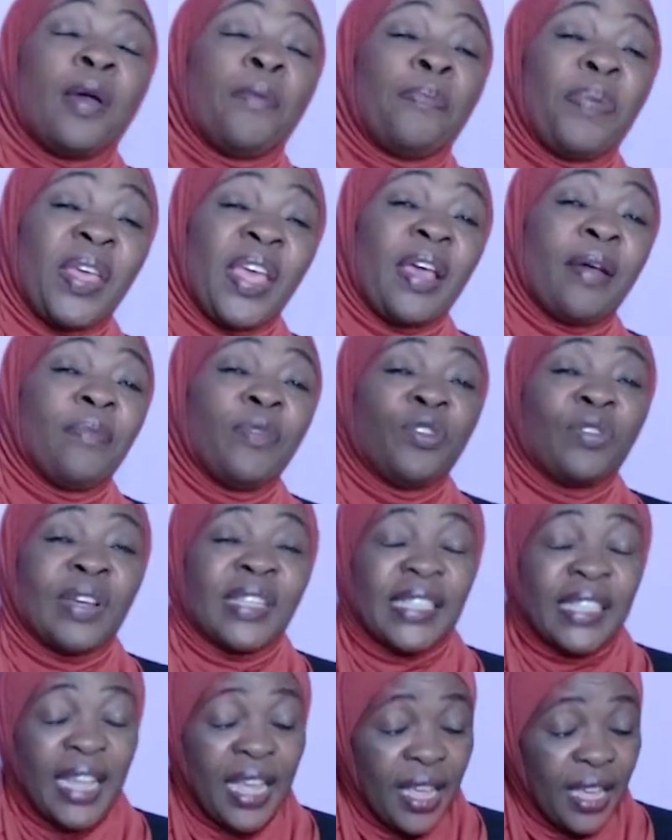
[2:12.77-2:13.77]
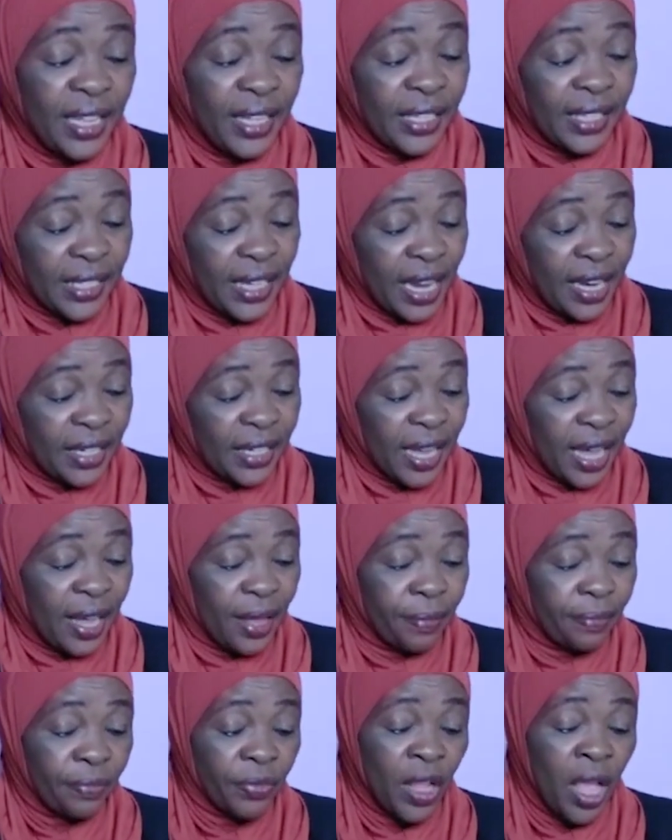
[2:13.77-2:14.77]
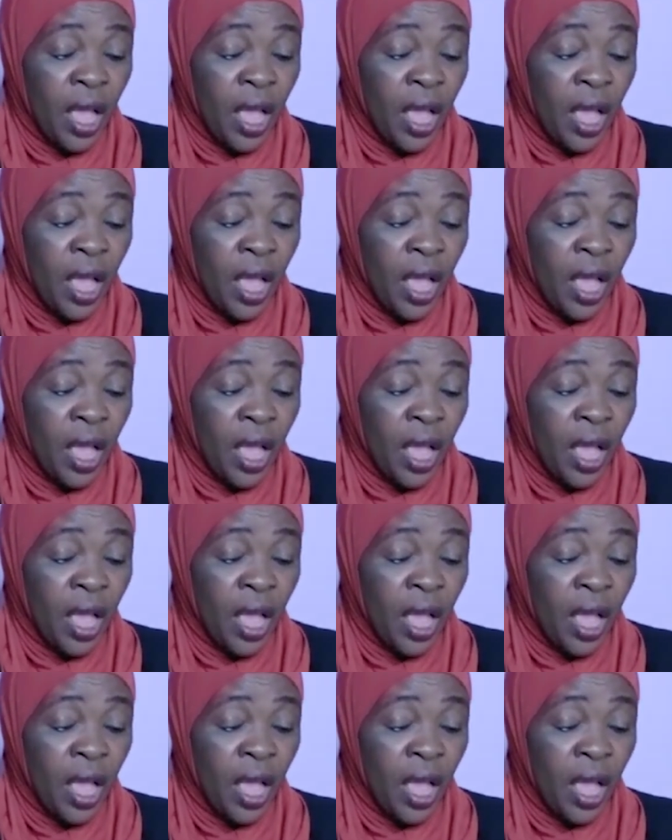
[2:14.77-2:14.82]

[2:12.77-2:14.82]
p.m. USA Eastern time.